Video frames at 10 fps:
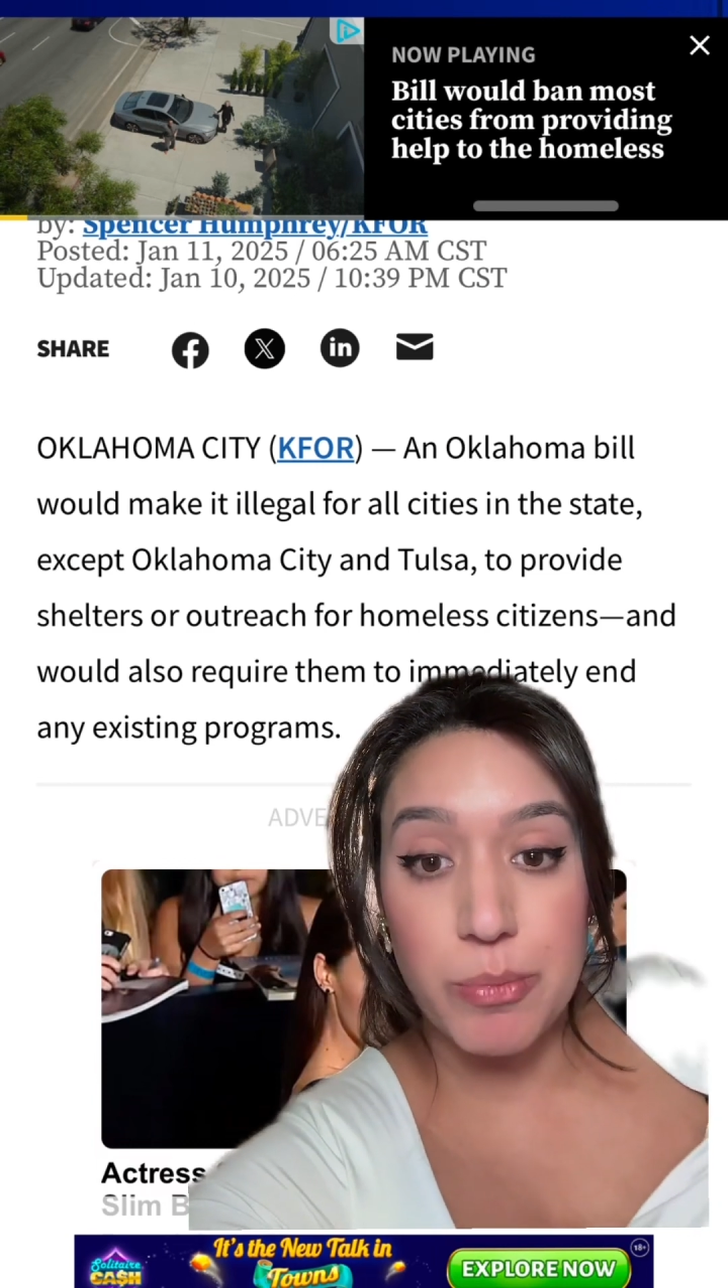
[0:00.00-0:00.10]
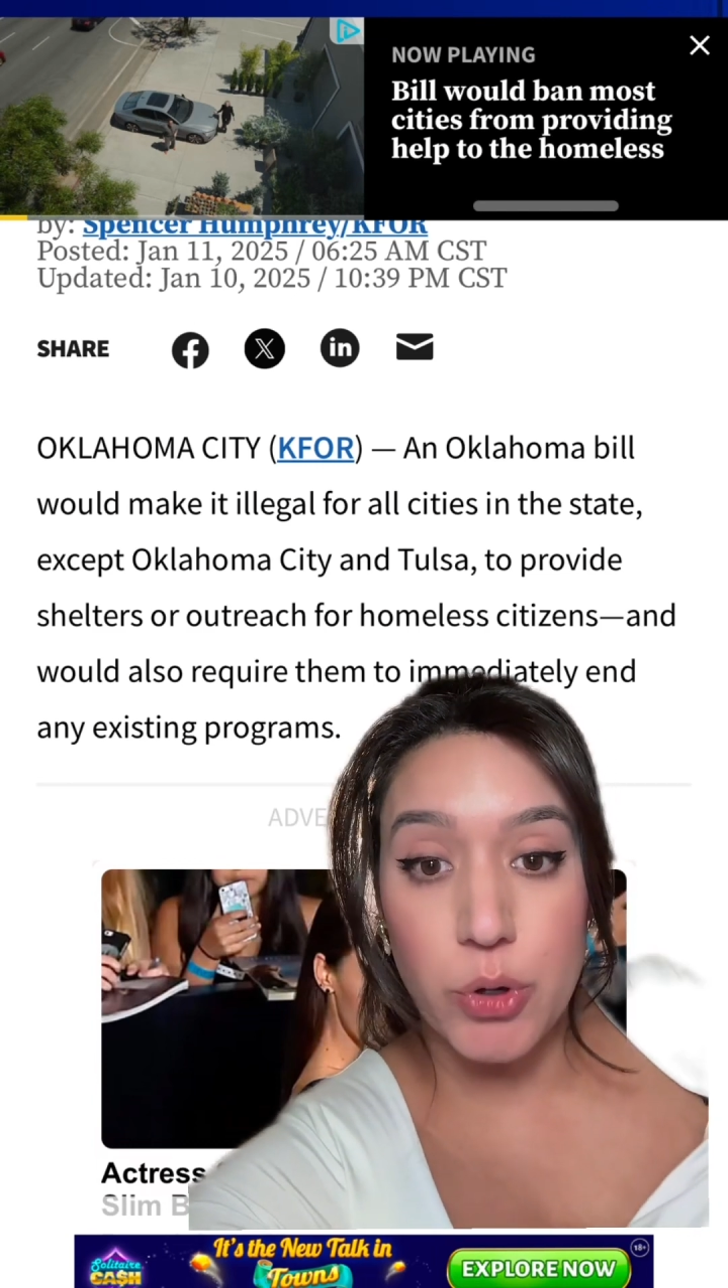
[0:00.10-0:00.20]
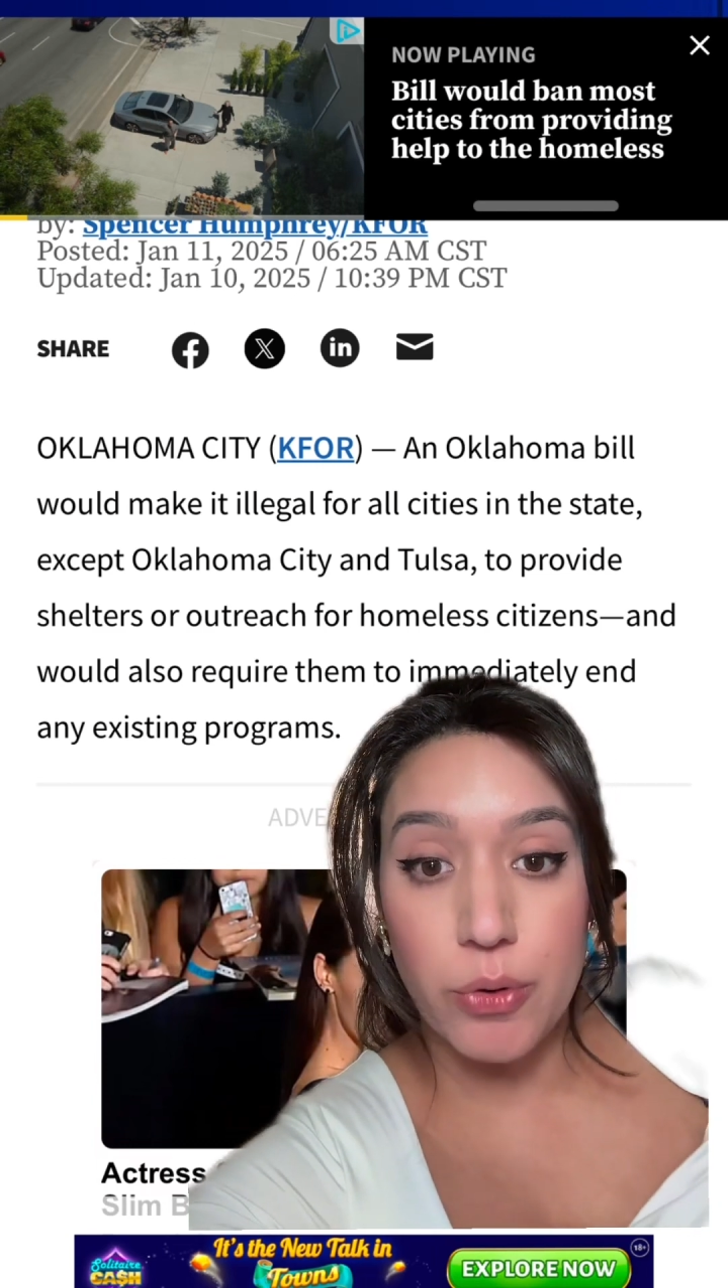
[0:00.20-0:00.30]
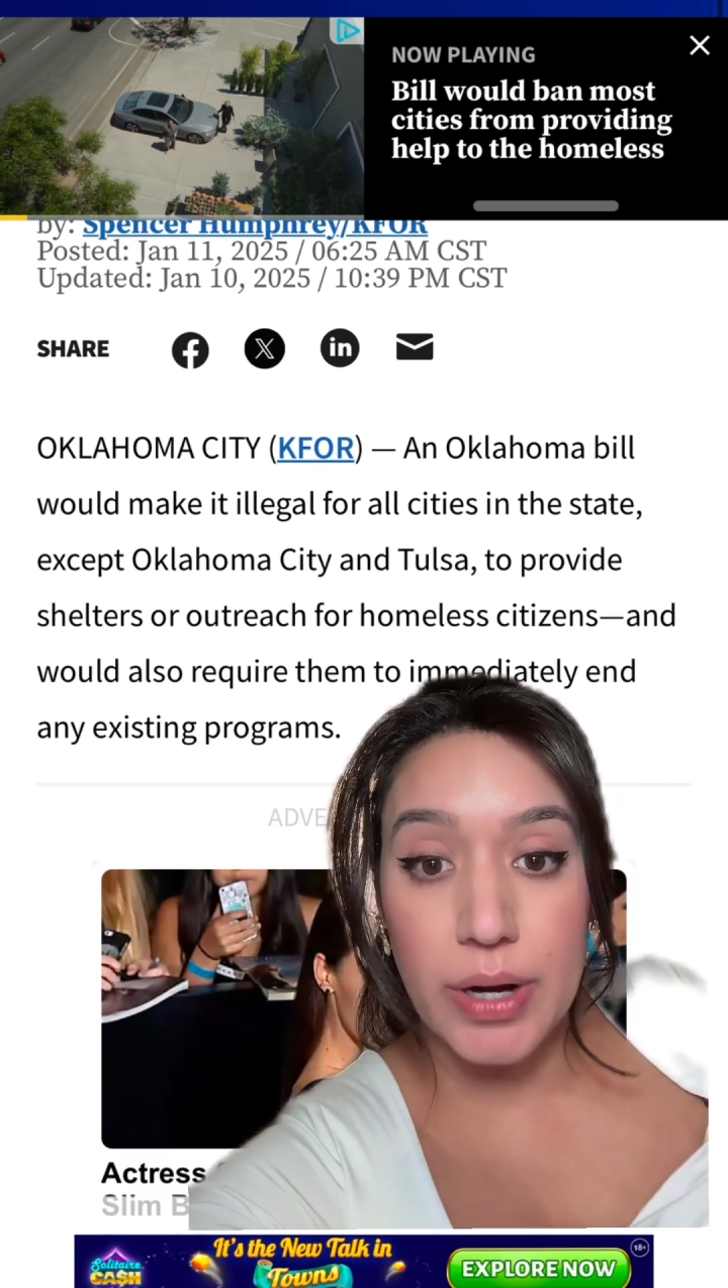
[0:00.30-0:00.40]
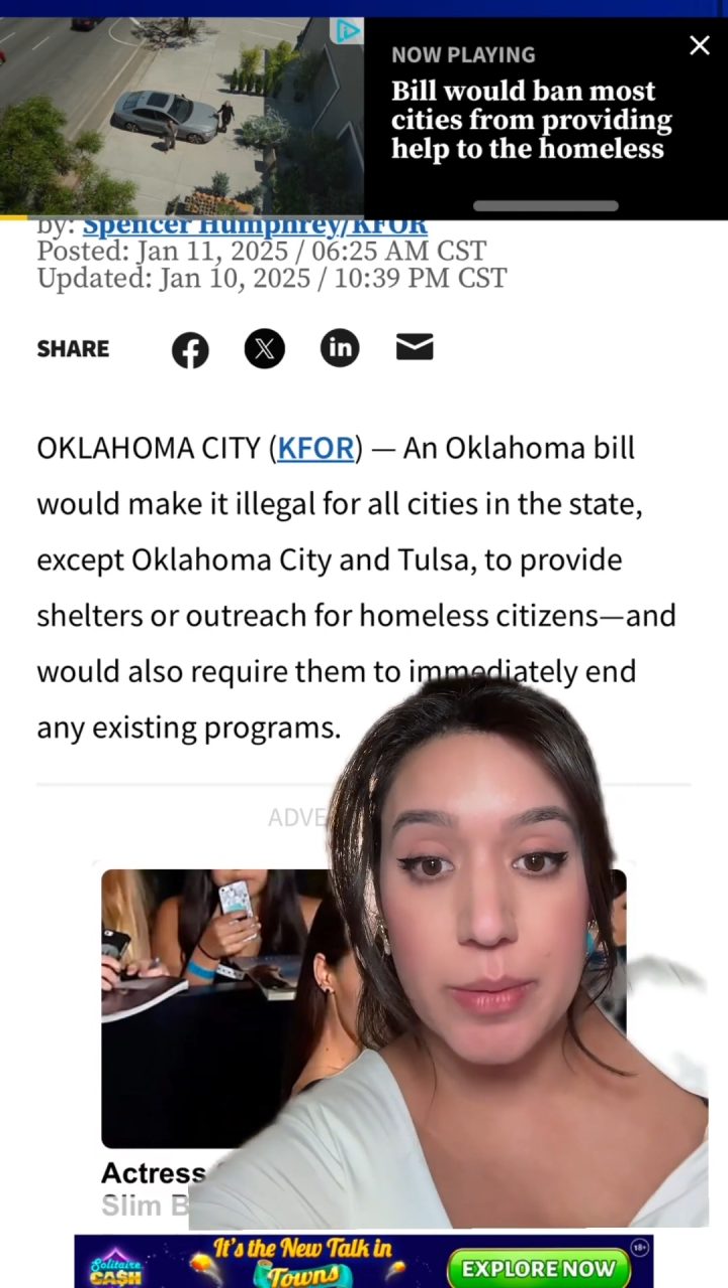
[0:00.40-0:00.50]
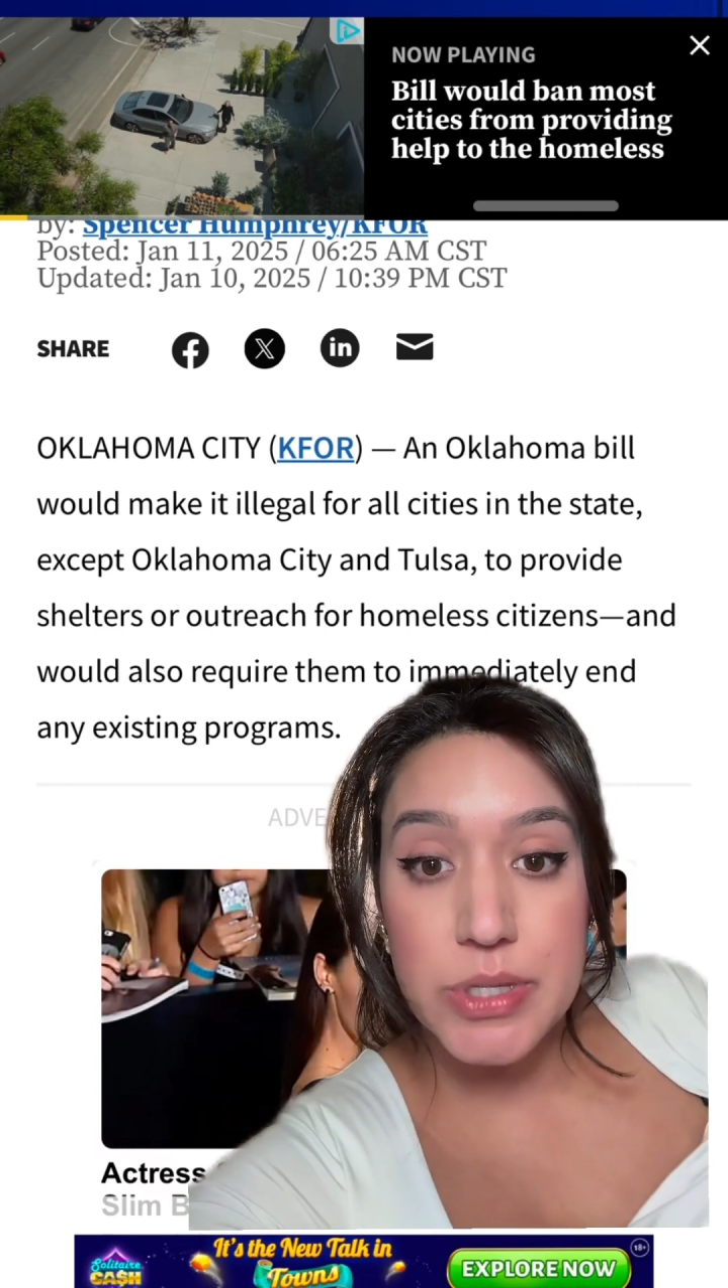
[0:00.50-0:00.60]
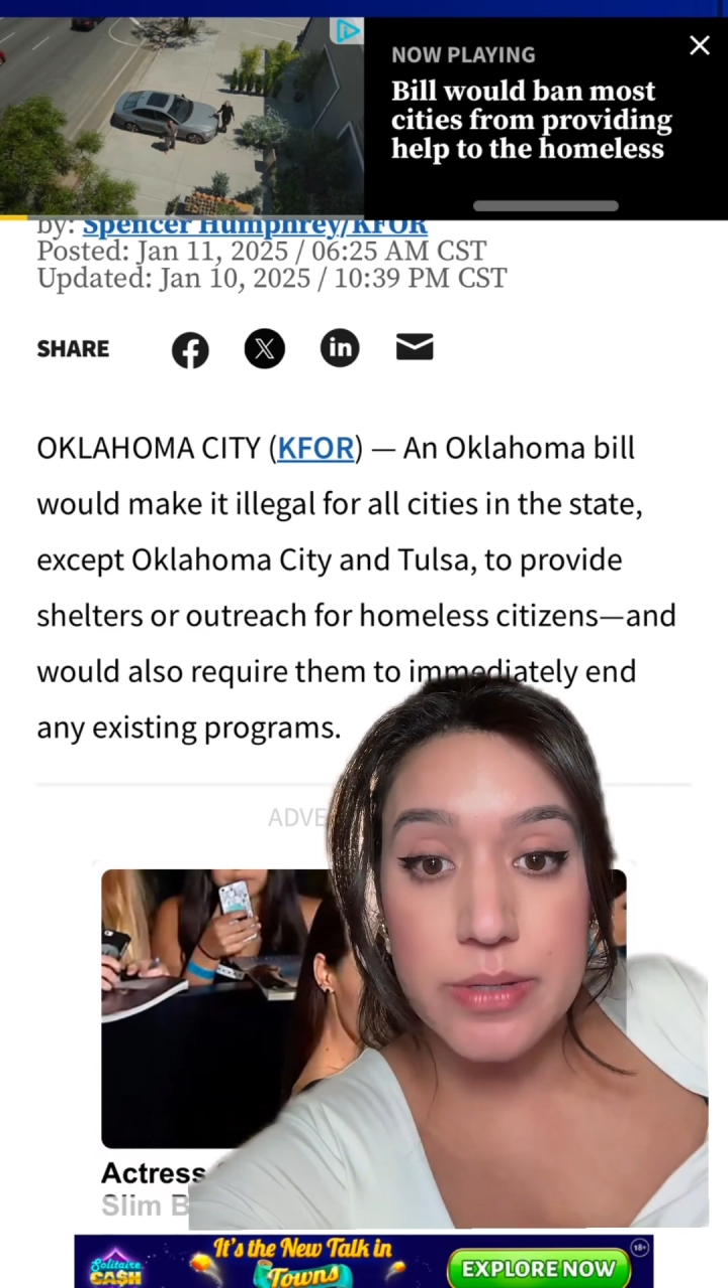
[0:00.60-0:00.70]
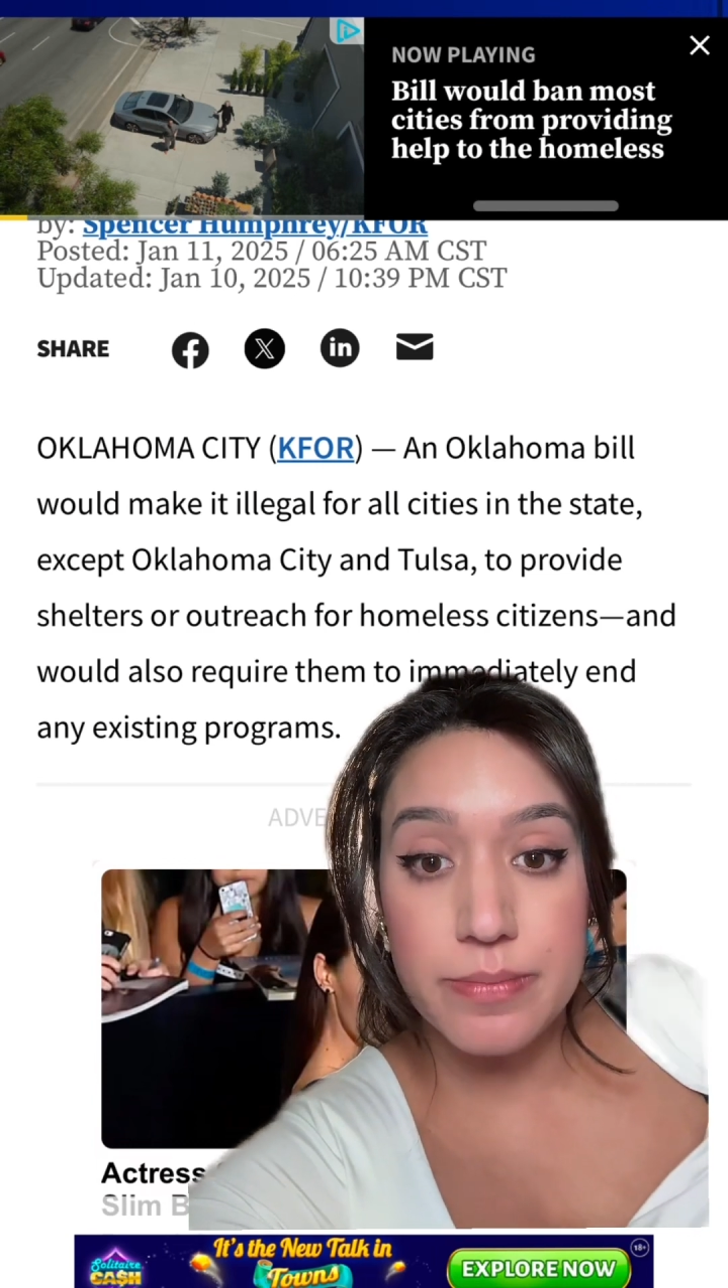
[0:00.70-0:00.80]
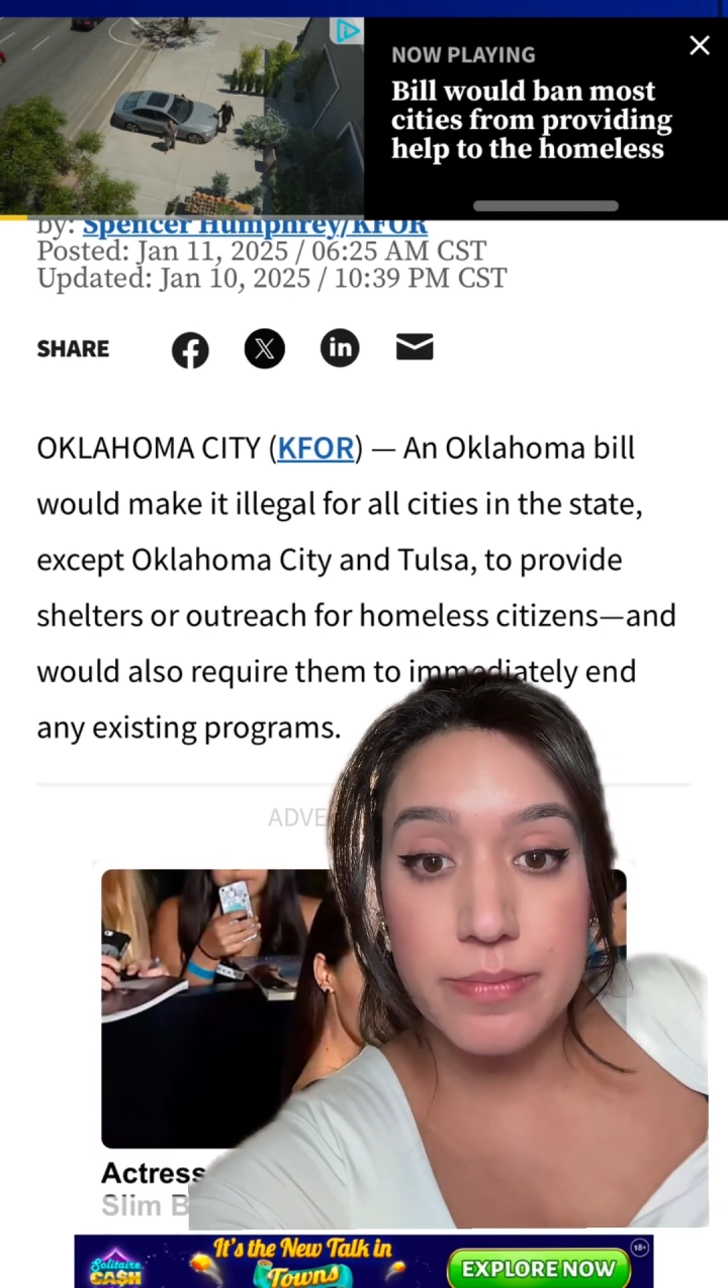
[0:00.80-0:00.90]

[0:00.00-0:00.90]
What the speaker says: programs.